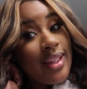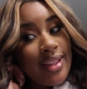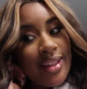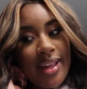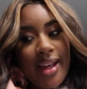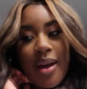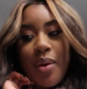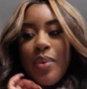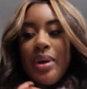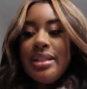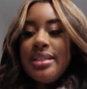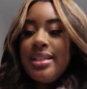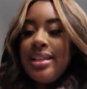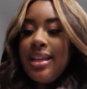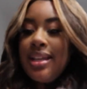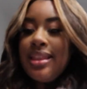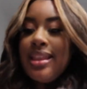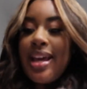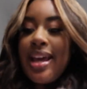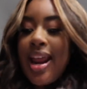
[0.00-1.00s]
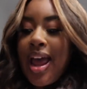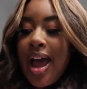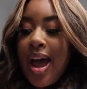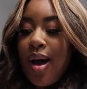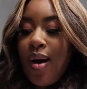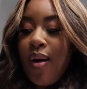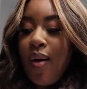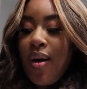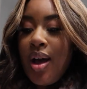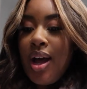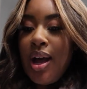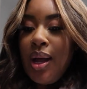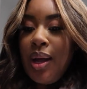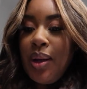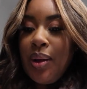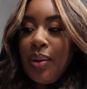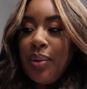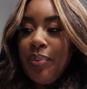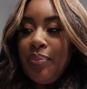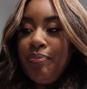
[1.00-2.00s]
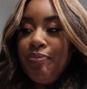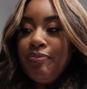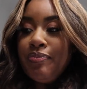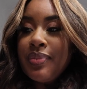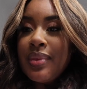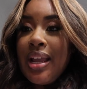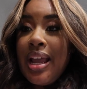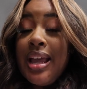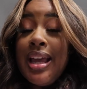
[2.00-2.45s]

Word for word: yeah i wanted to get that out um